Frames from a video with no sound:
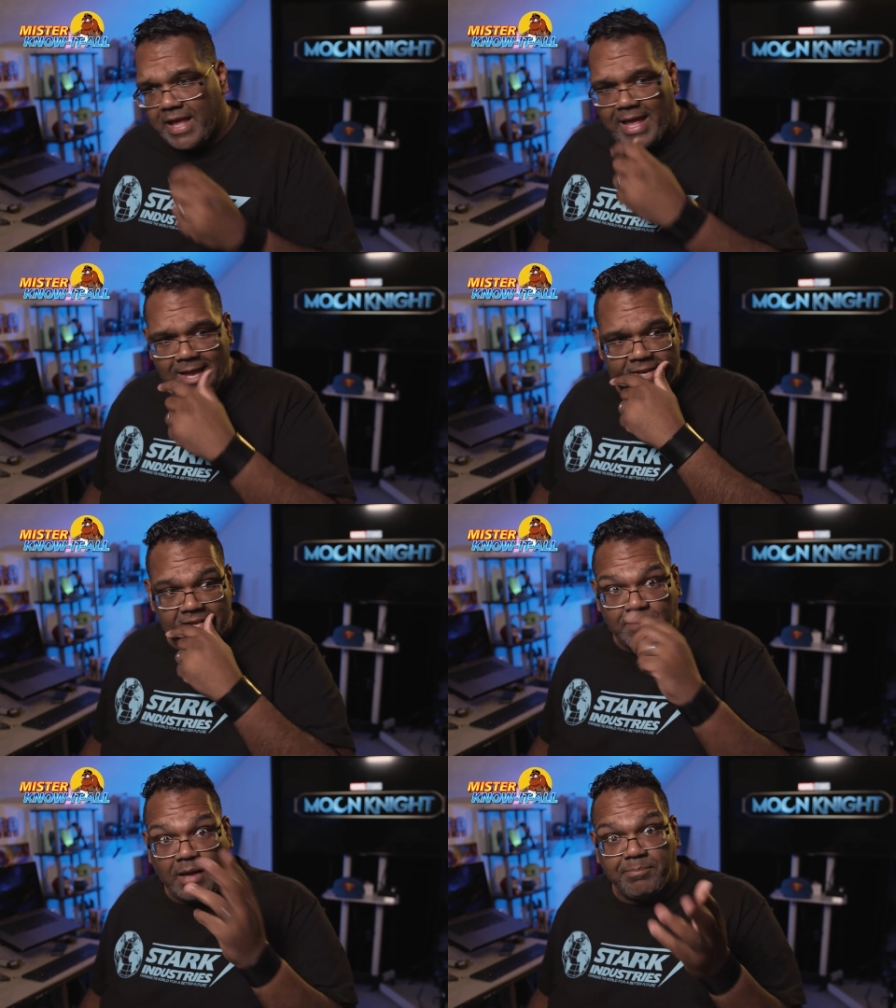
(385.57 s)
And
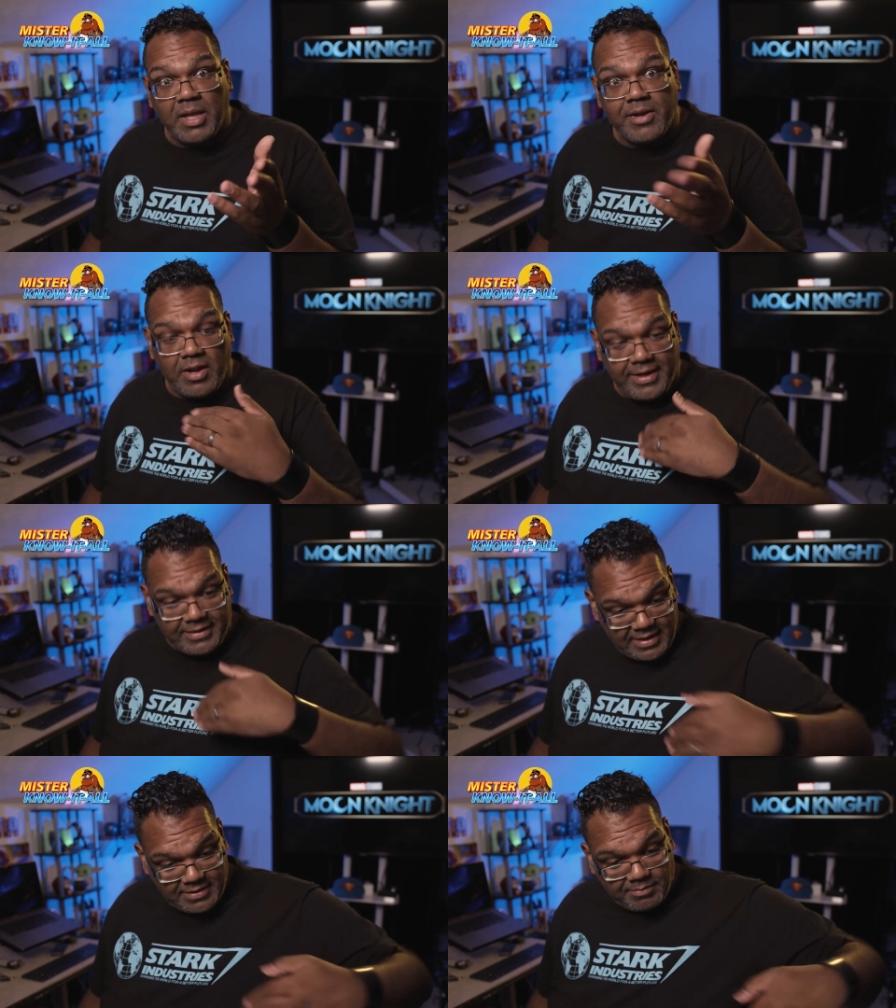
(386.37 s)
it's got blood on
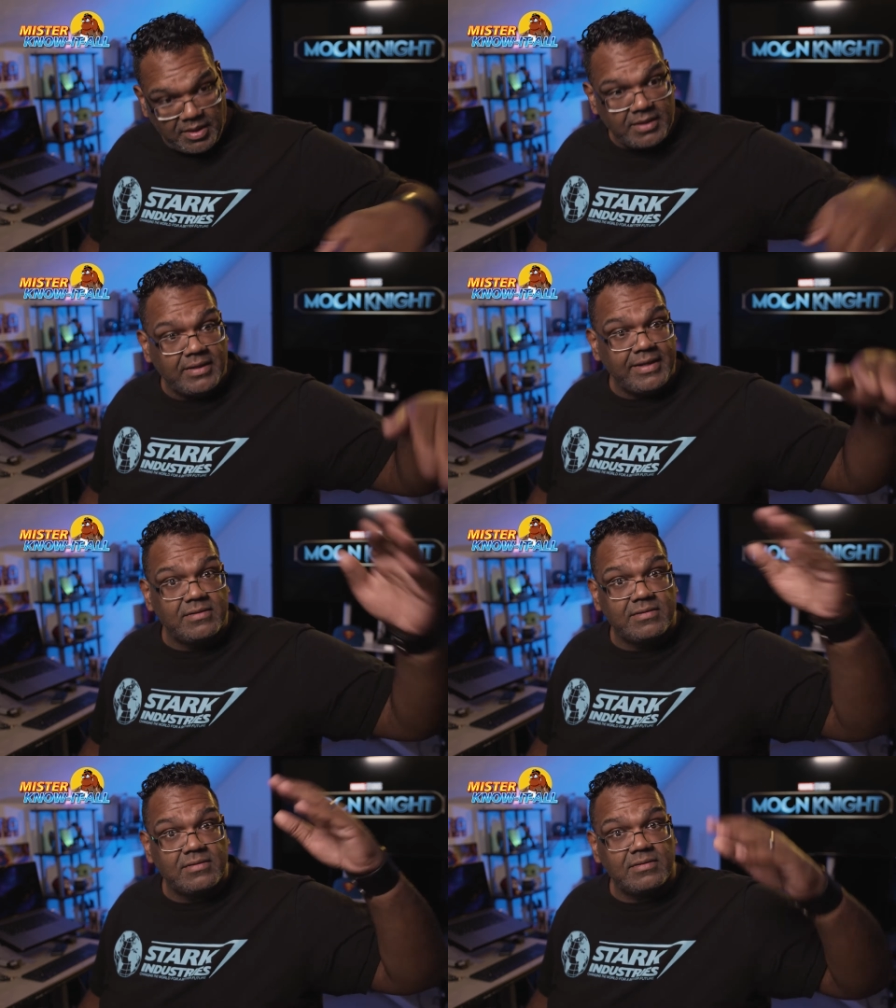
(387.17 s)
it, and the blood
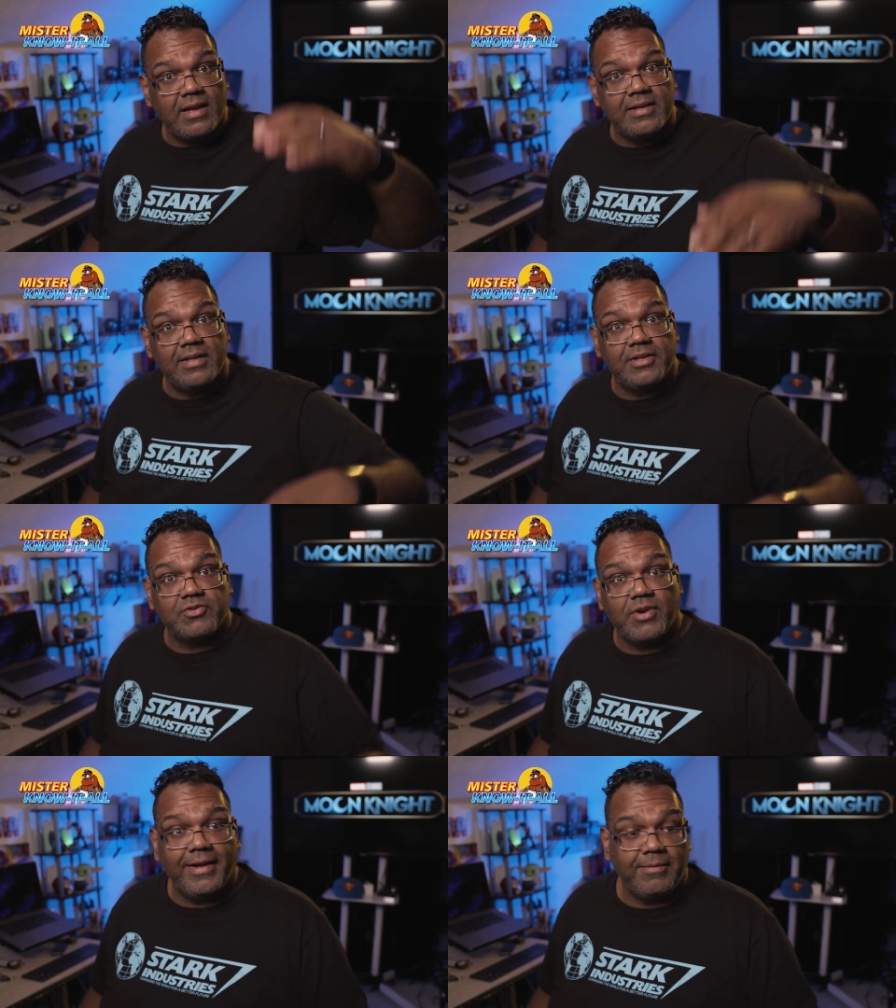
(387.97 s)
leads in a
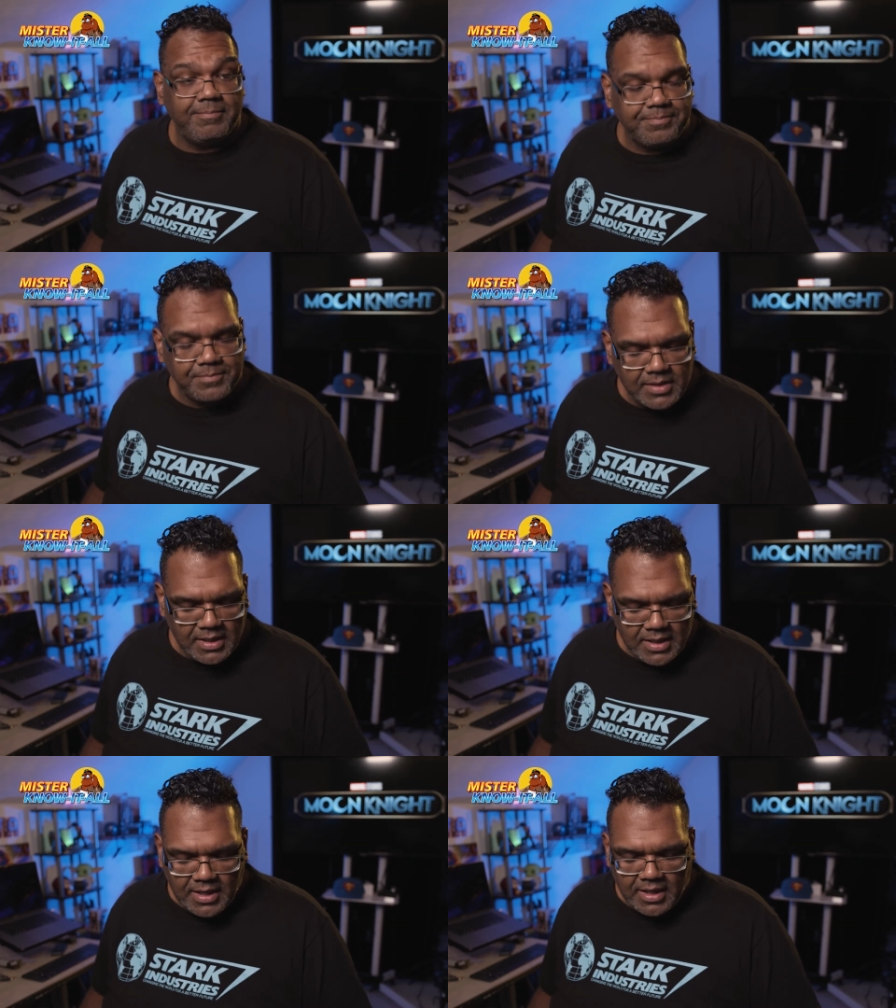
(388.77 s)
trail.
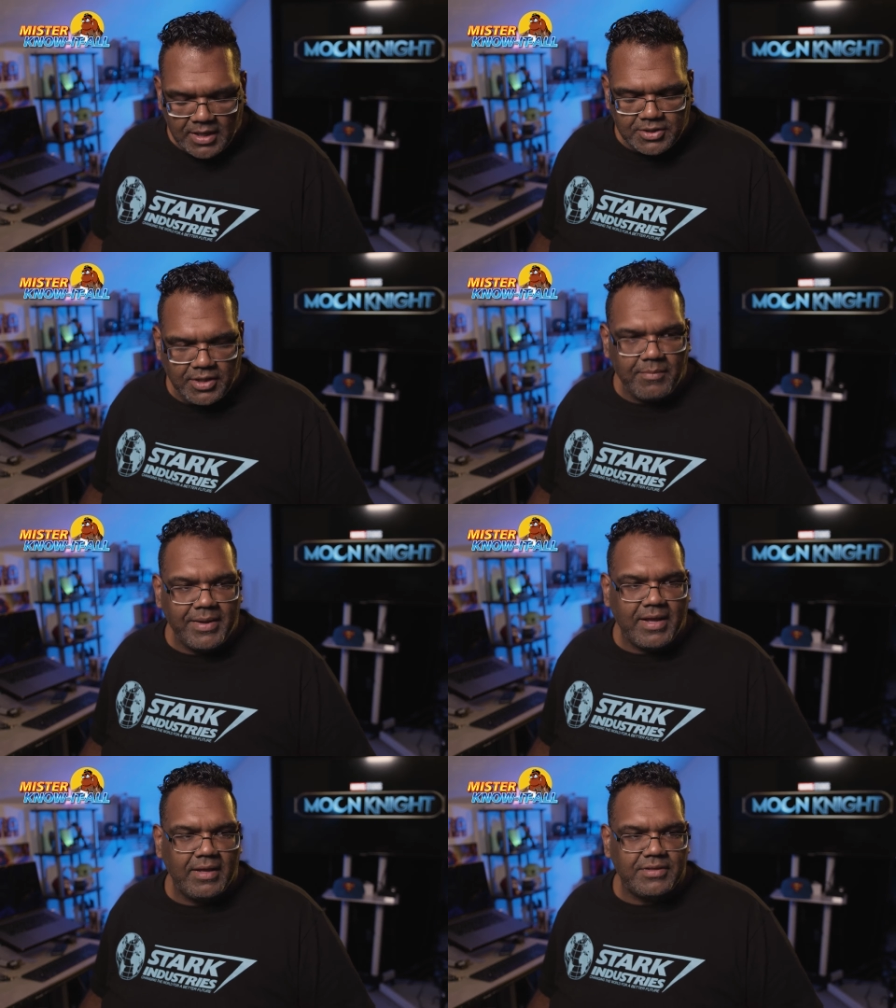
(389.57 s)
So then
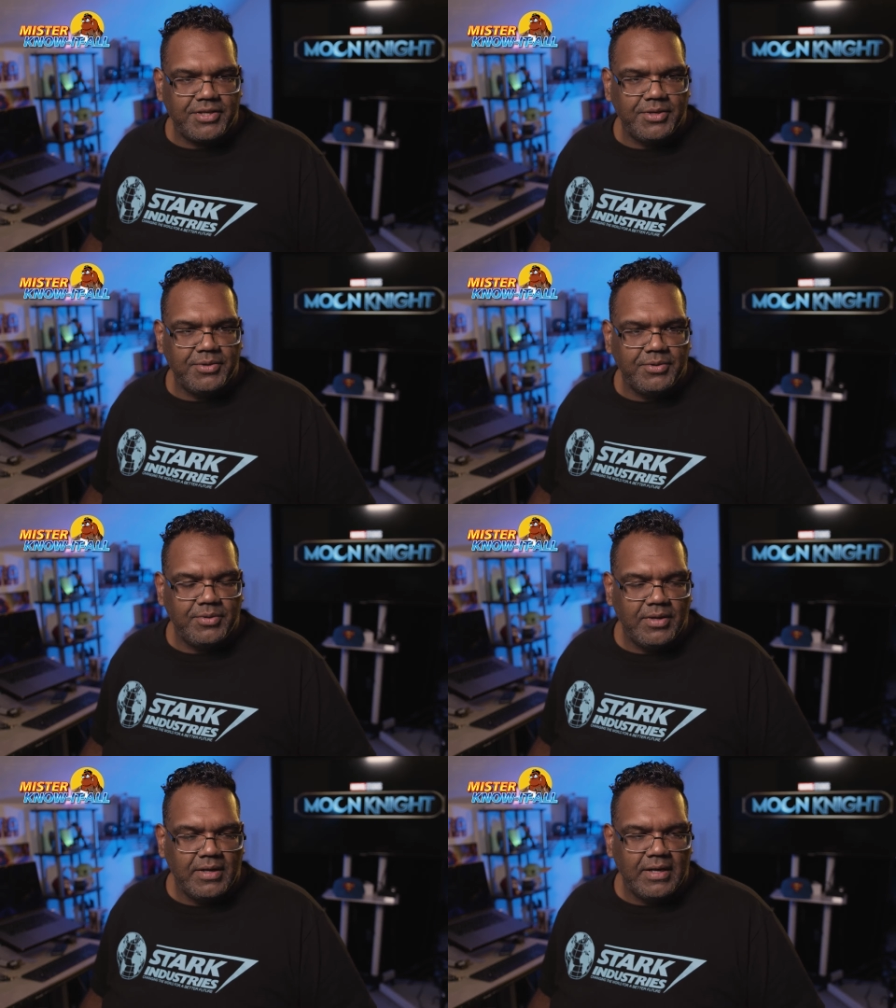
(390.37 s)
we cut
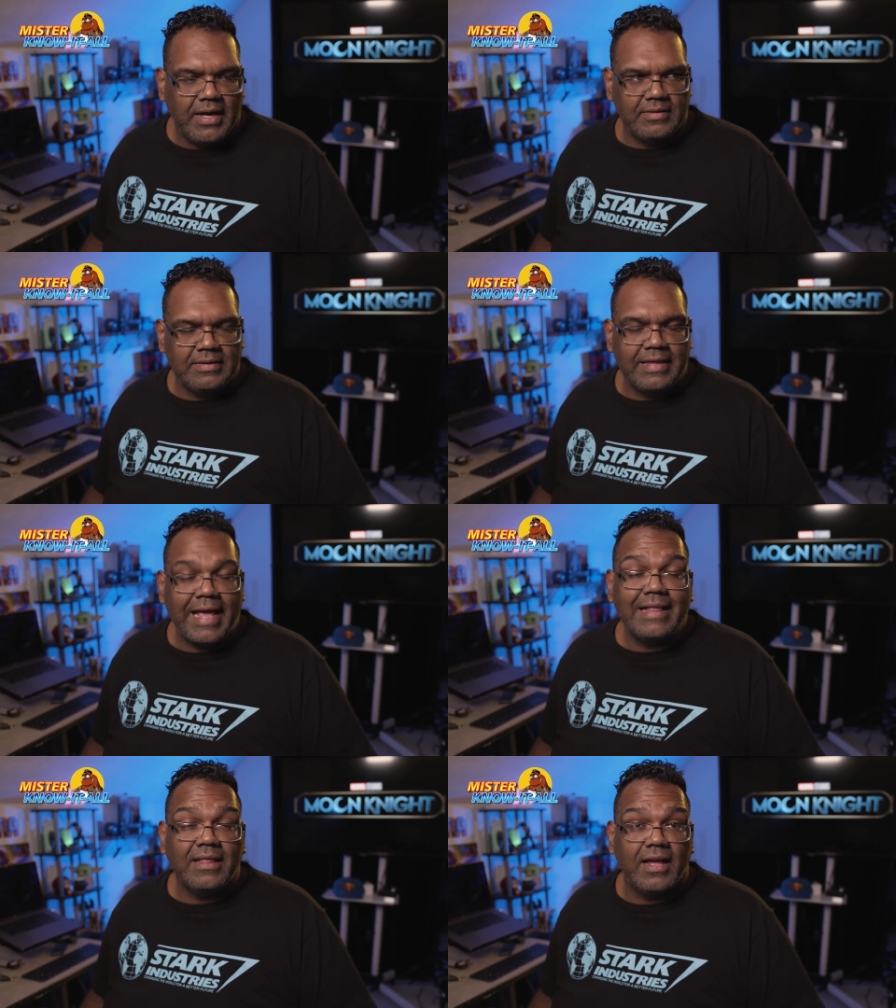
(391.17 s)
to
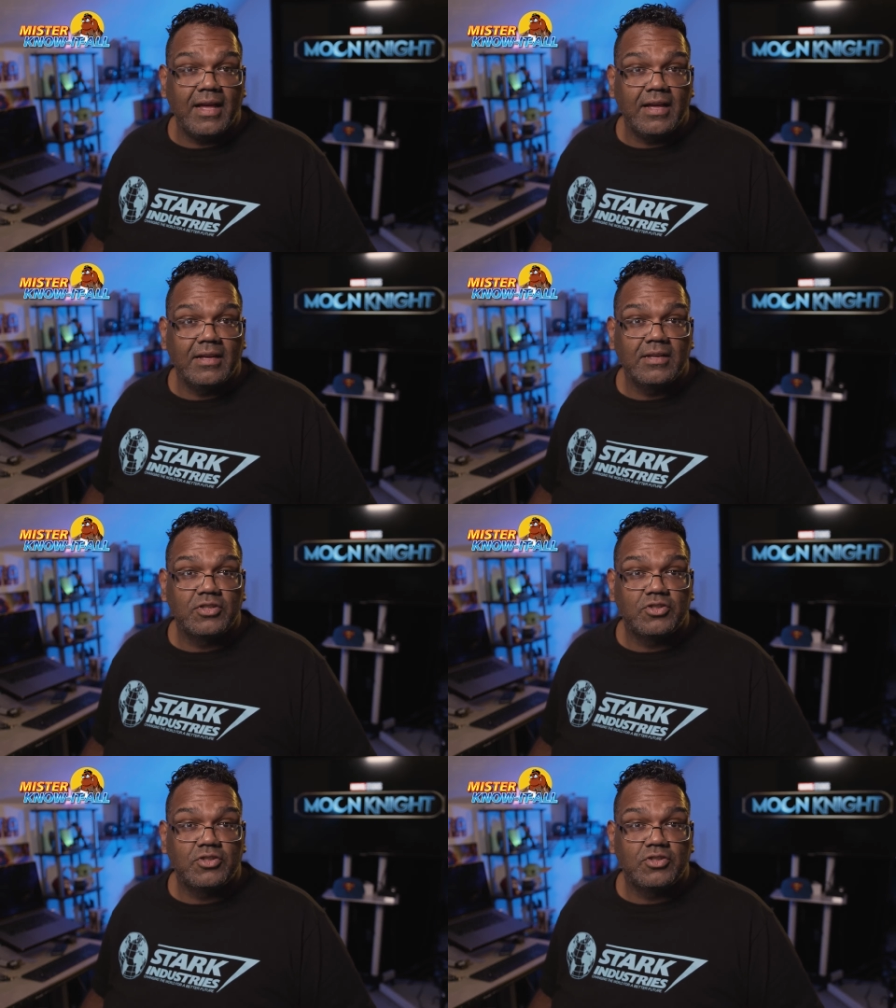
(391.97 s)
Layla.